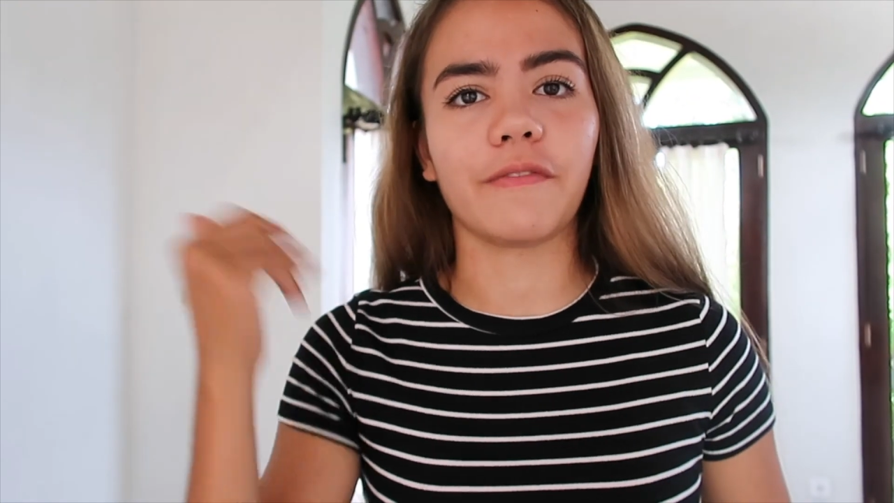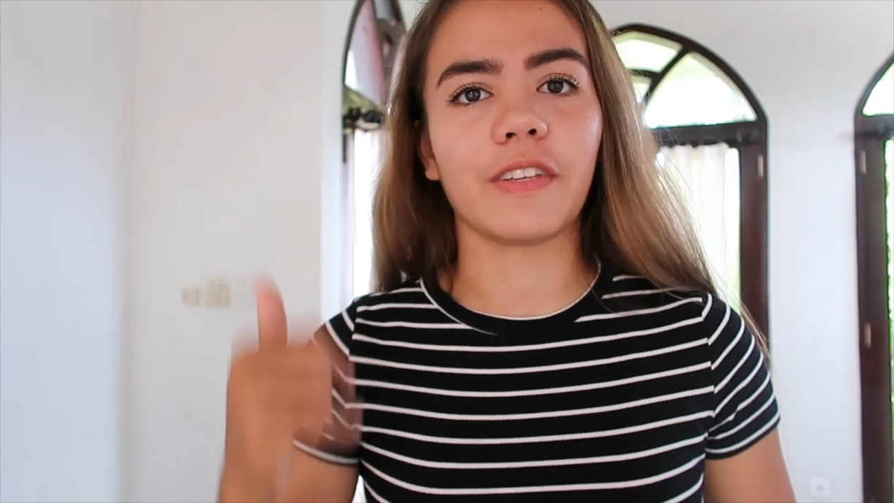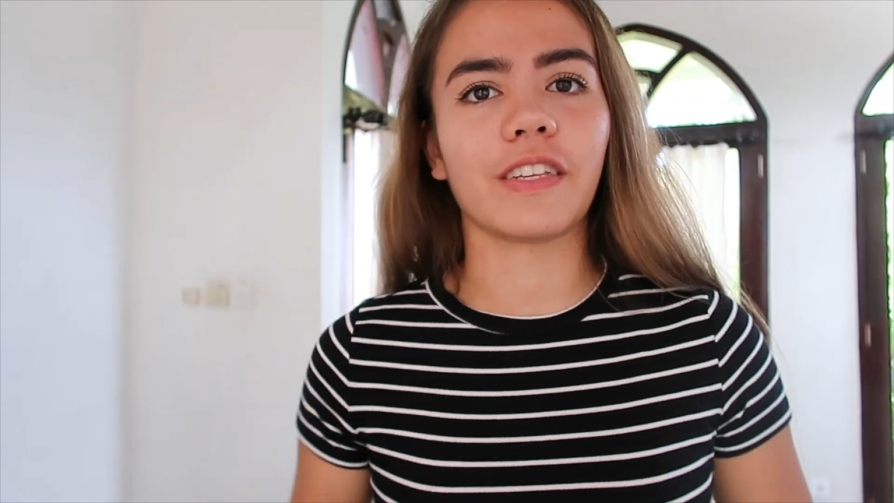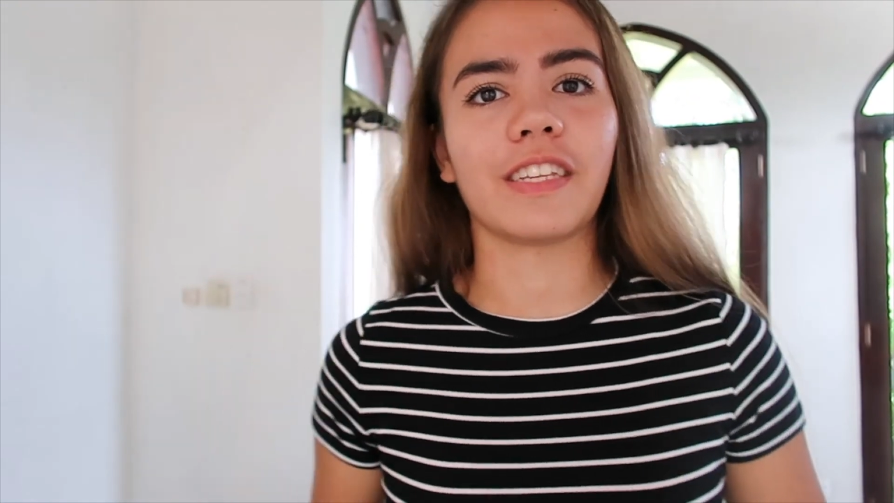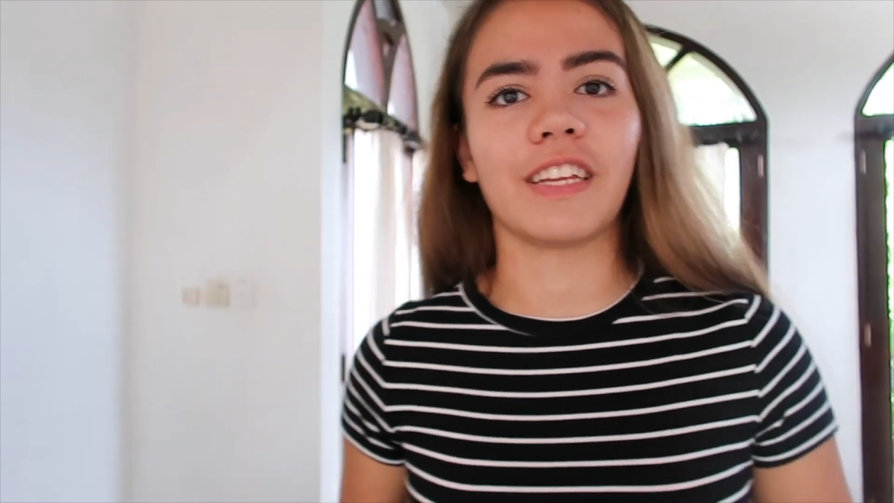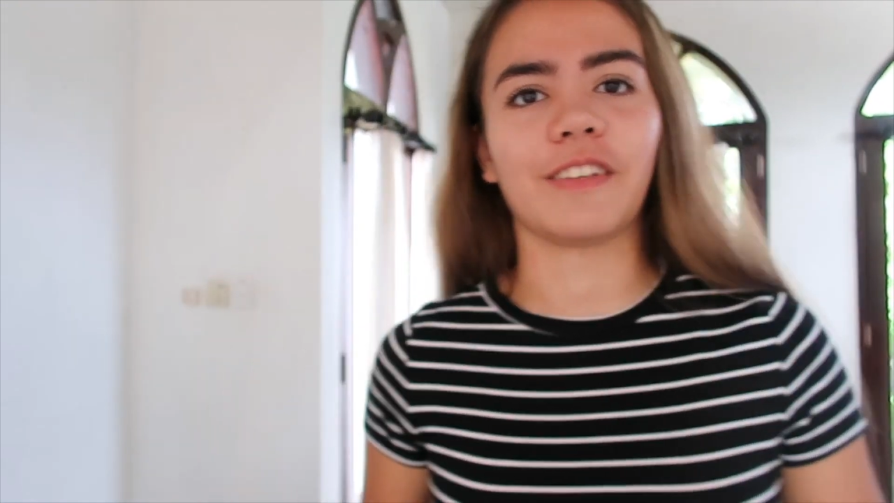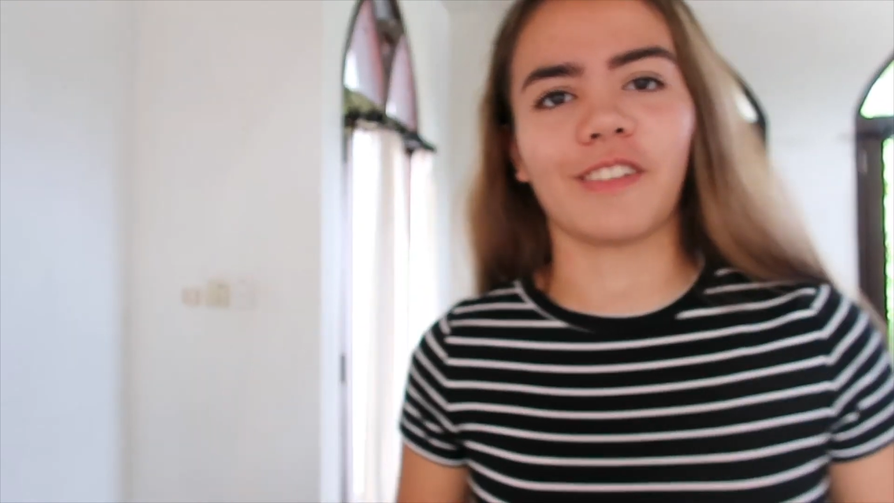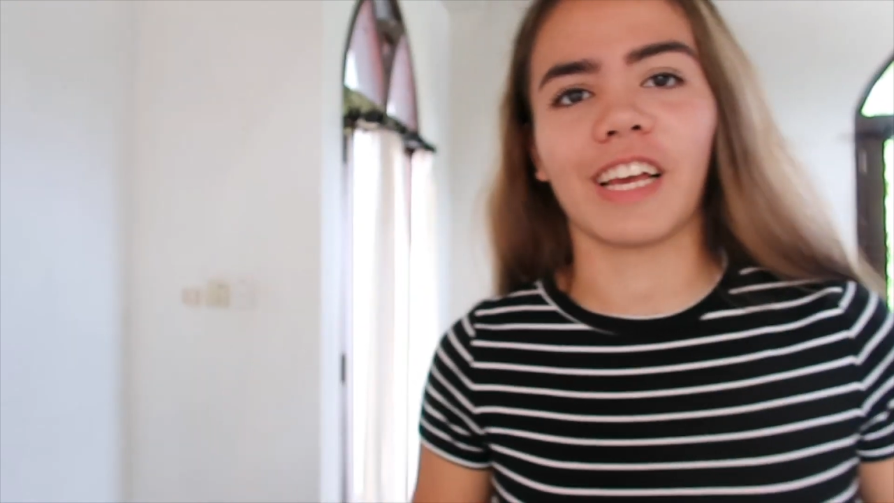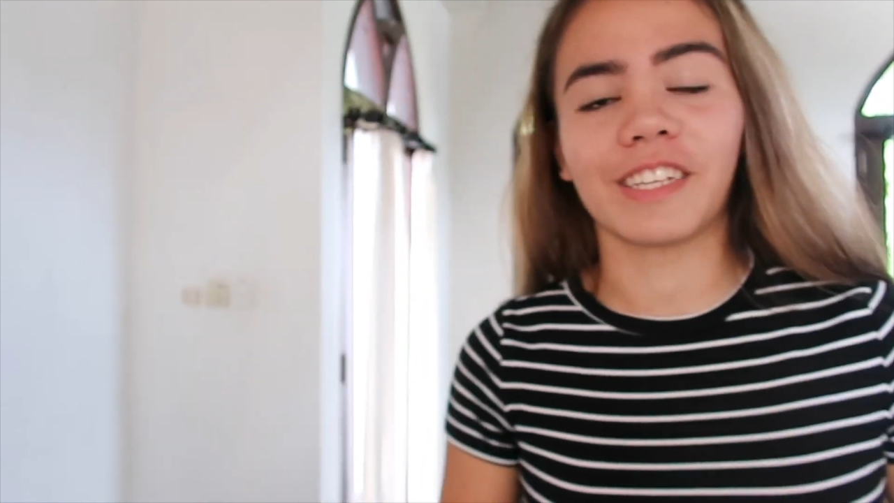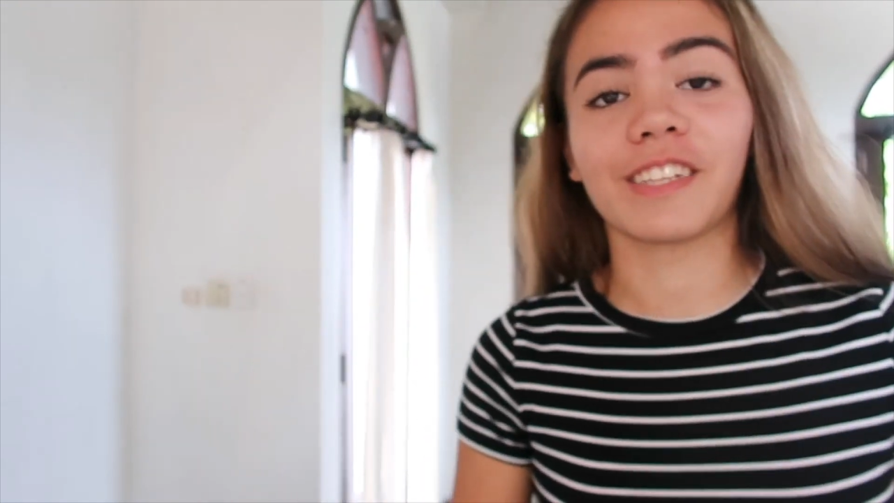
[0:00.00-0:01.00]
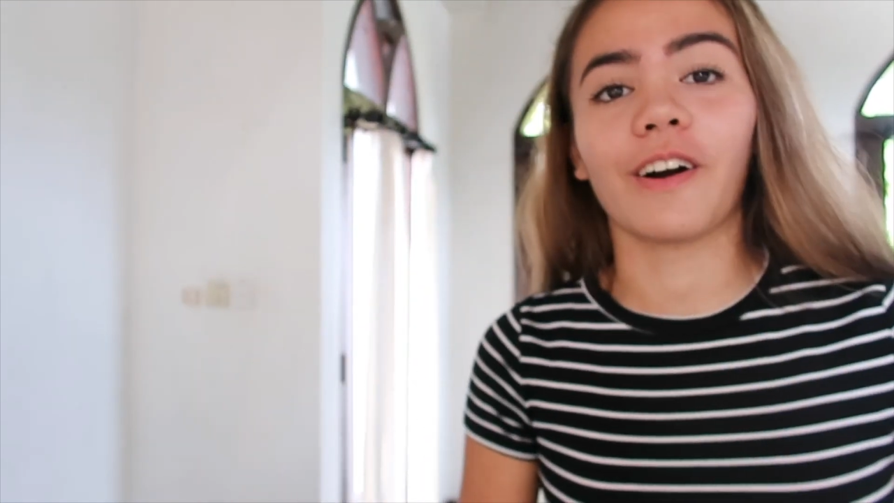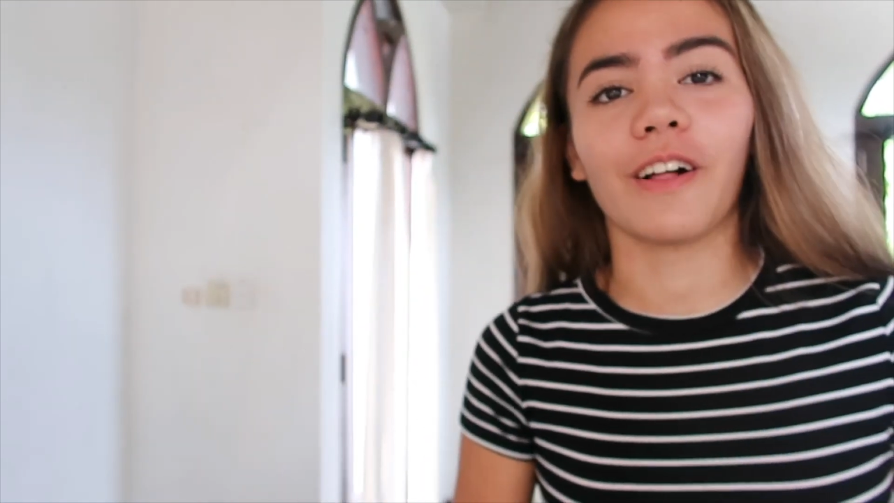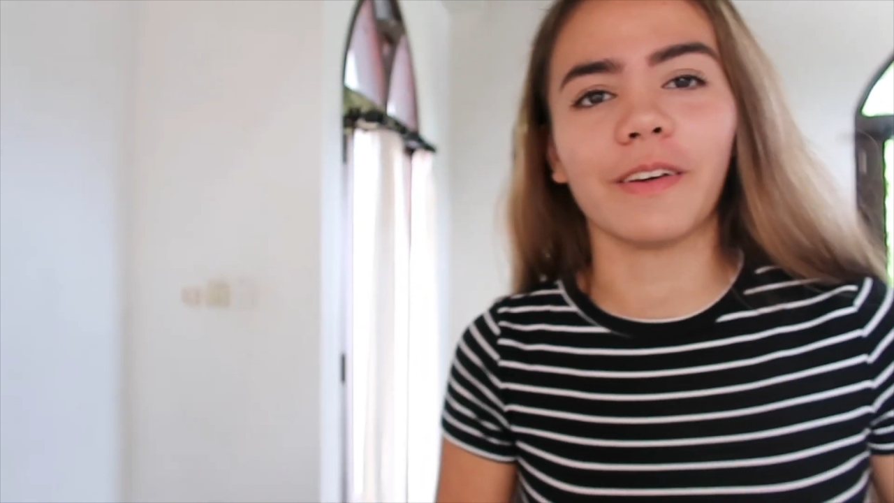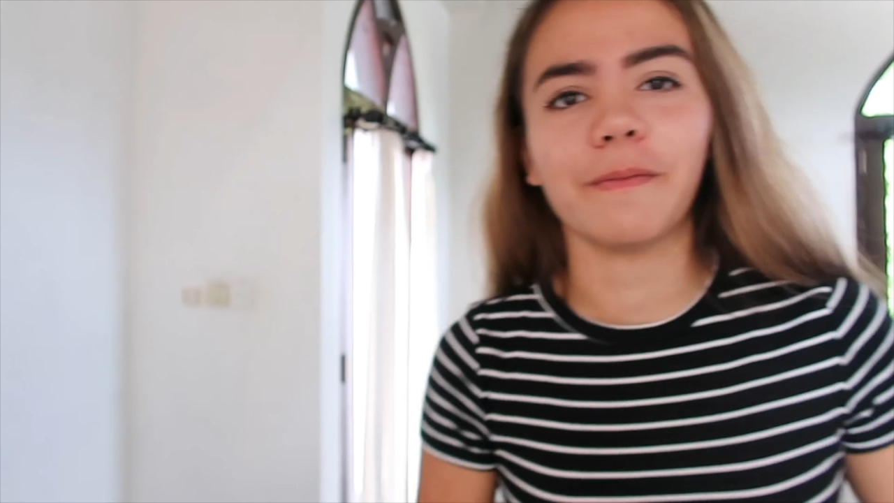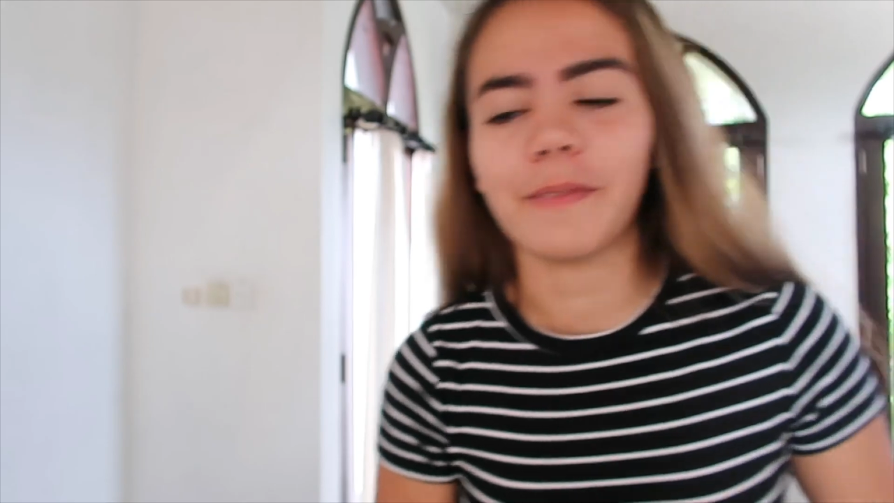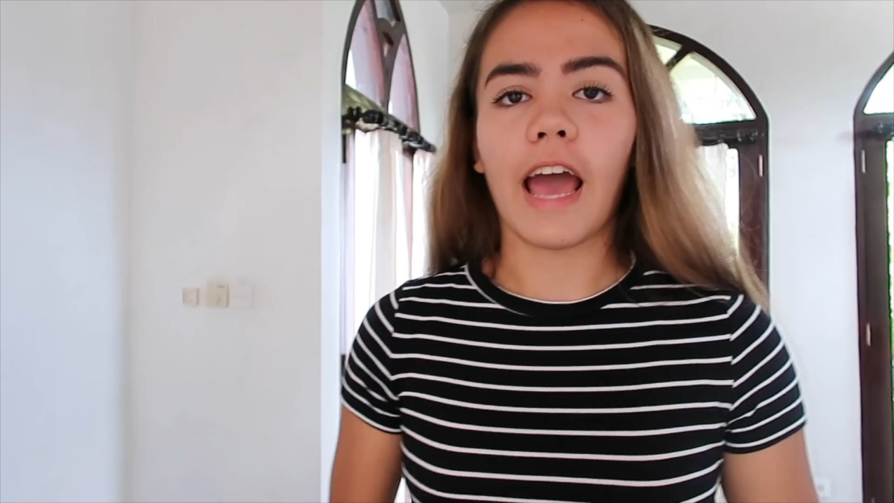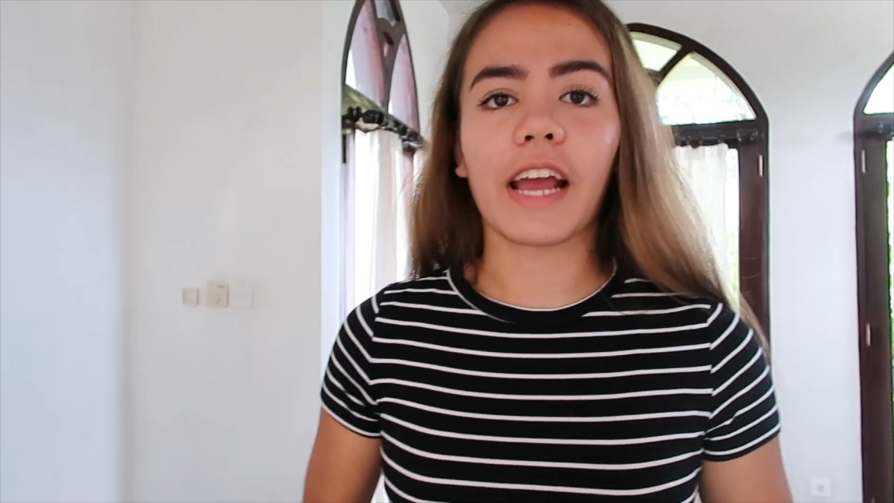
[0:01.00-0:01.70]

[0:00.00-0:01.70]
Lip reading: physics teacher likes to call them.